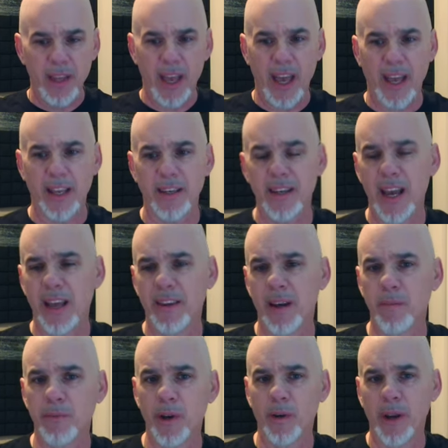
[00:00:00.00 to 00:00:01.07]
and end
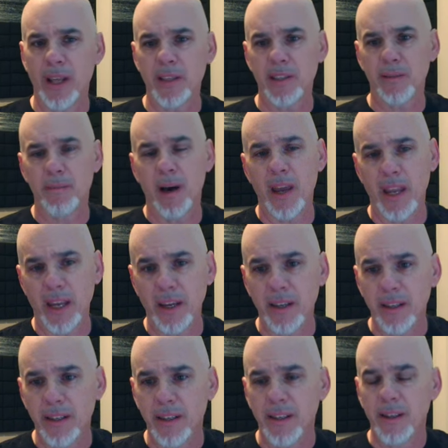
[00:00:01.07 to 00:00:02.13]
up donating some money,
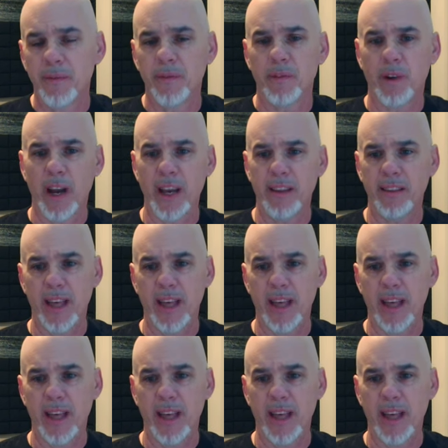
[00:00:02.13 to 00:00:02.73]
right?